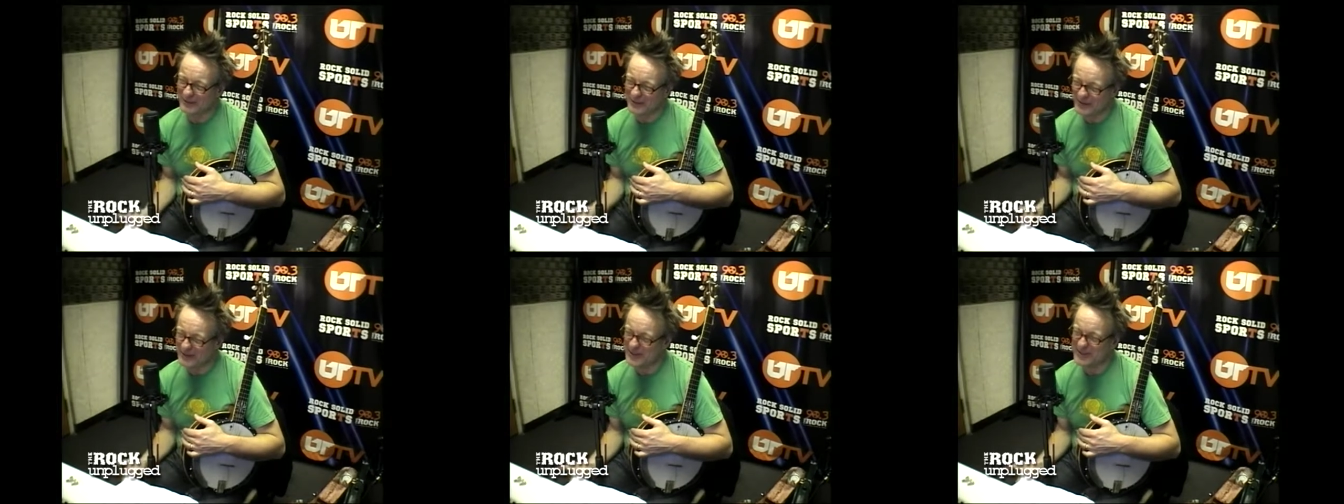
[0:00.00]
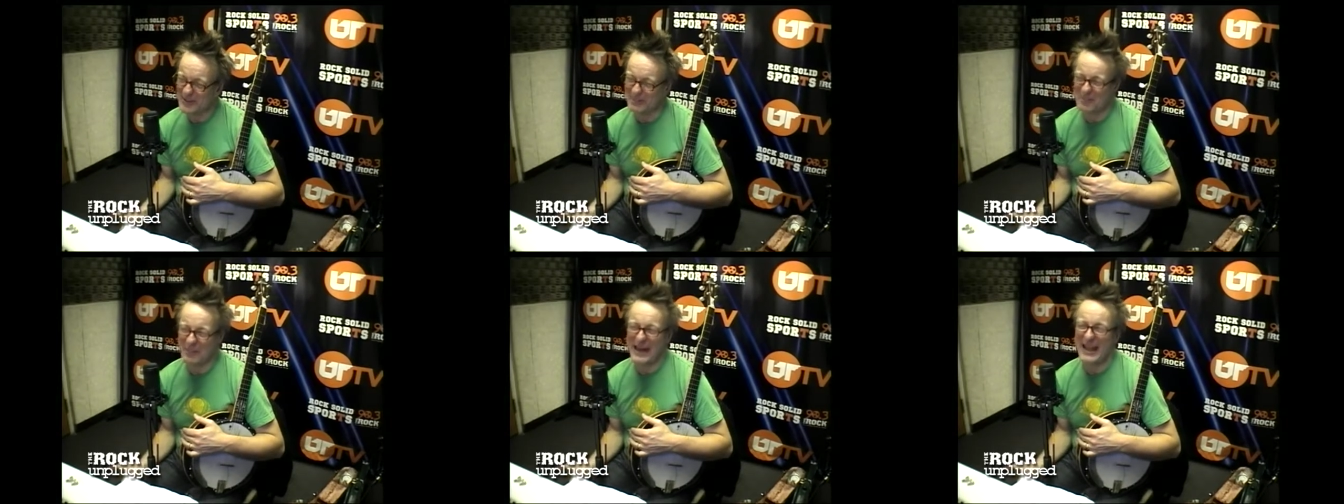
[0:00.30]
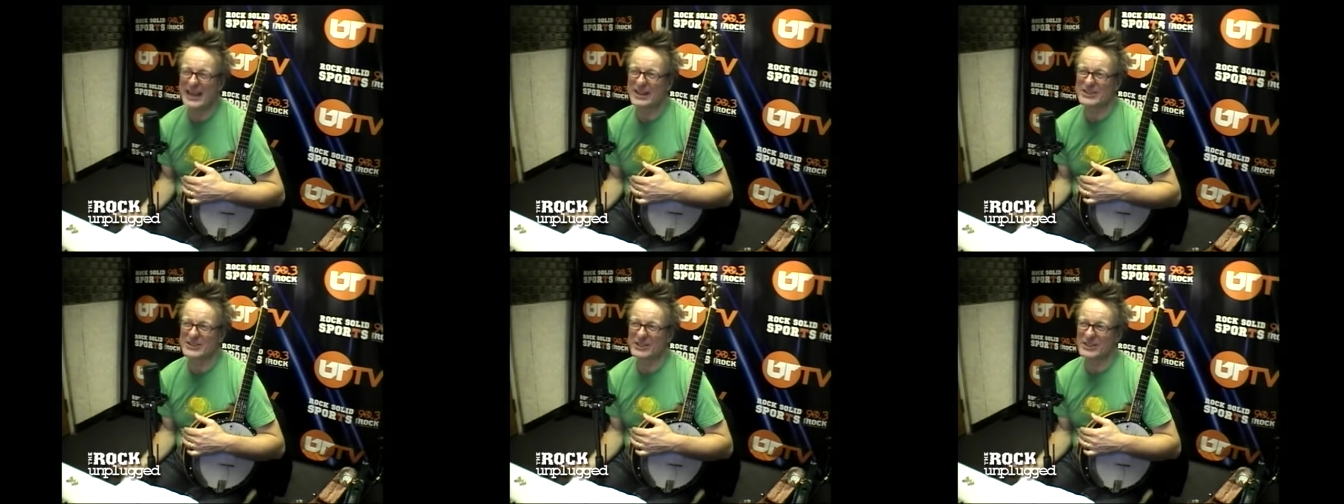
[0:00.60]
you use the
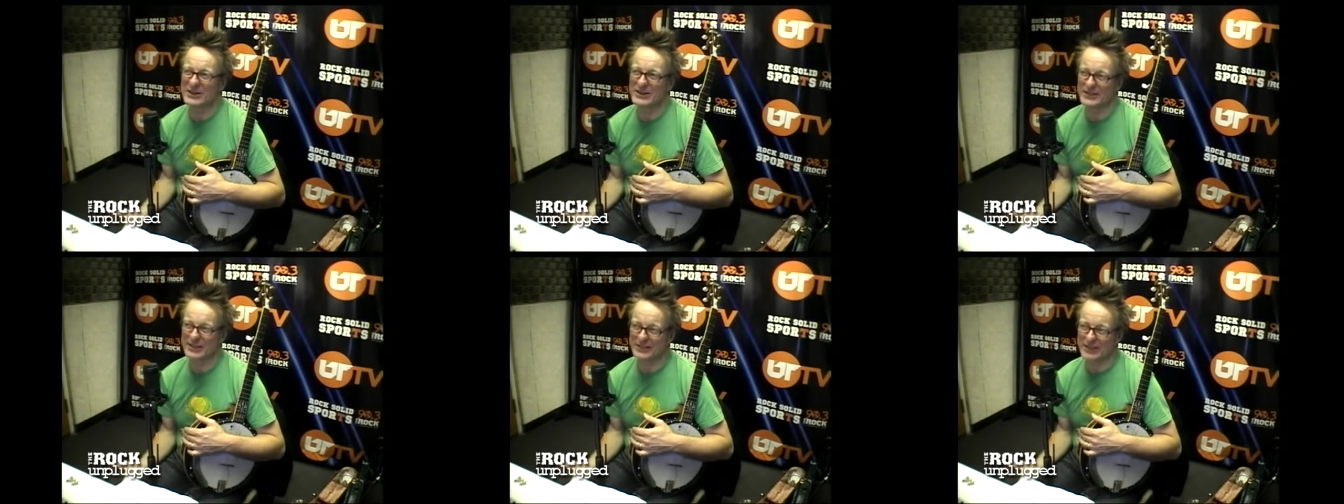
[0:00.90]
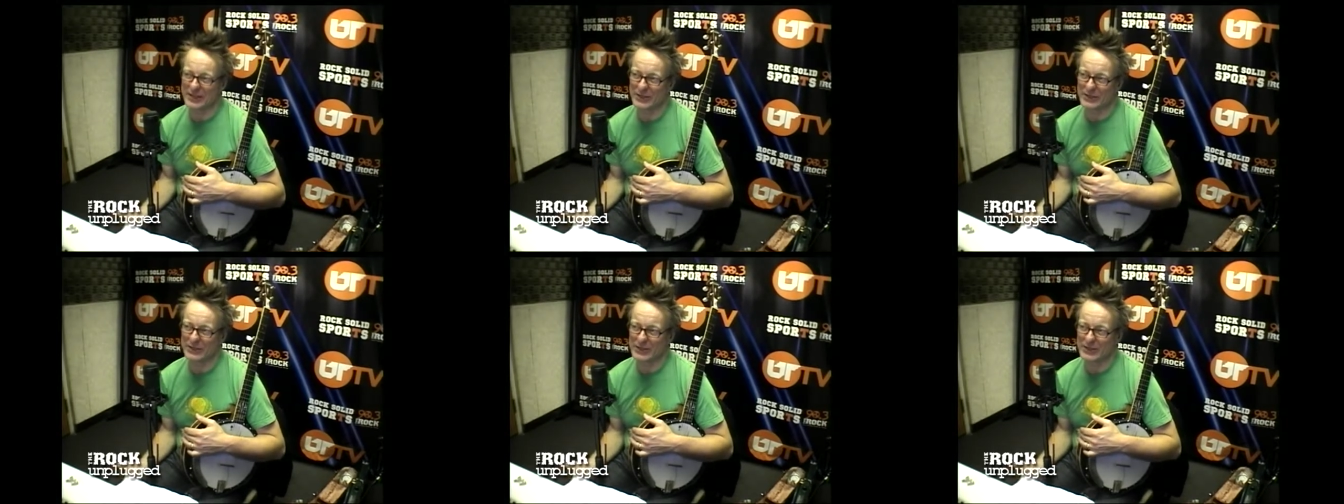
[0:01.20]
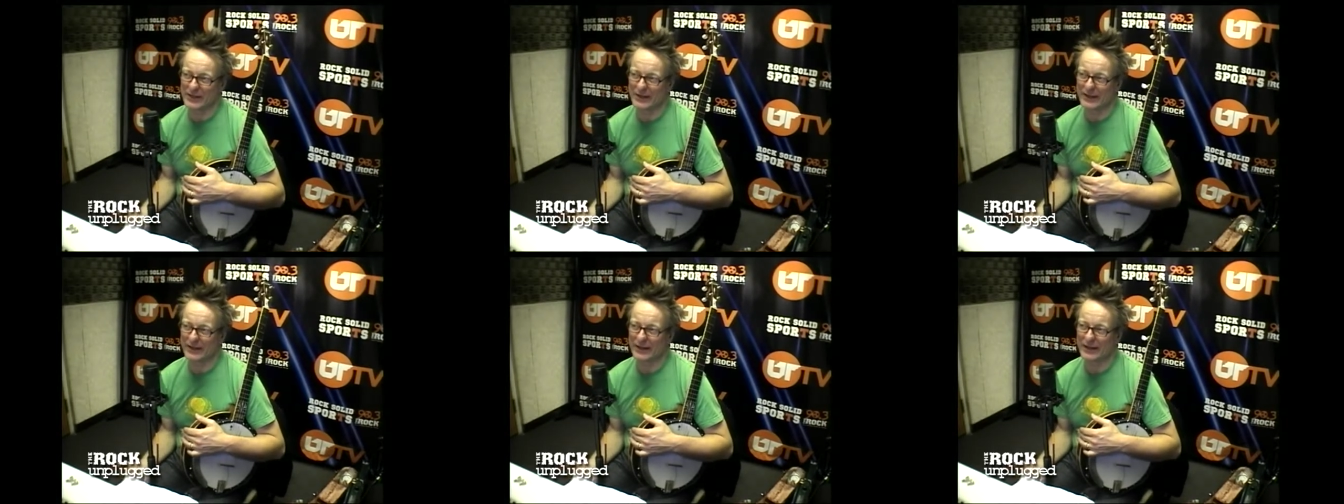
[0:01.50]
banjo as a tone
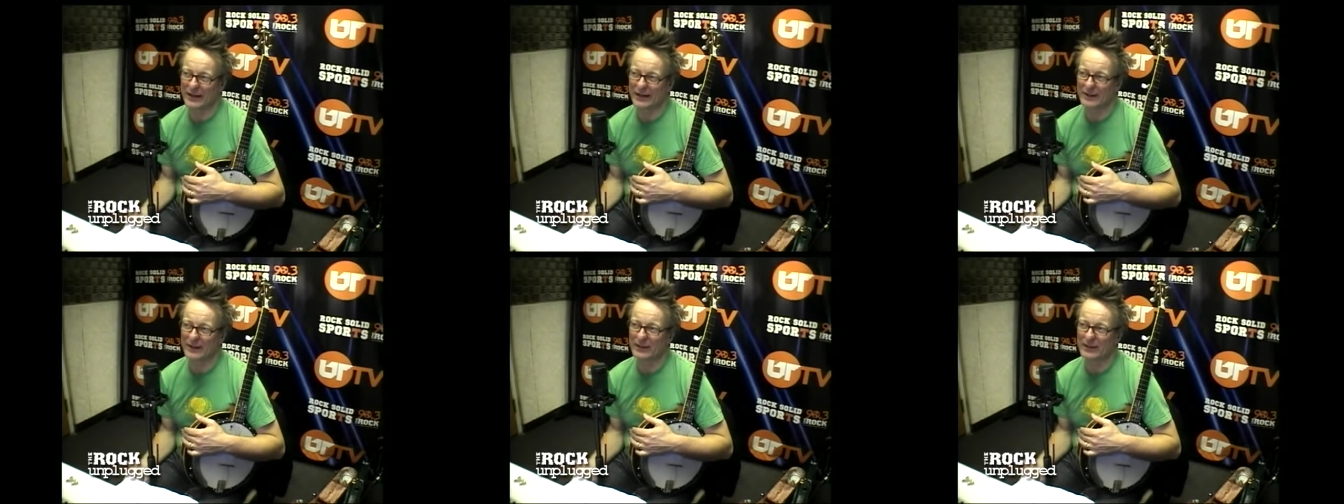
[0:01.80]
generator?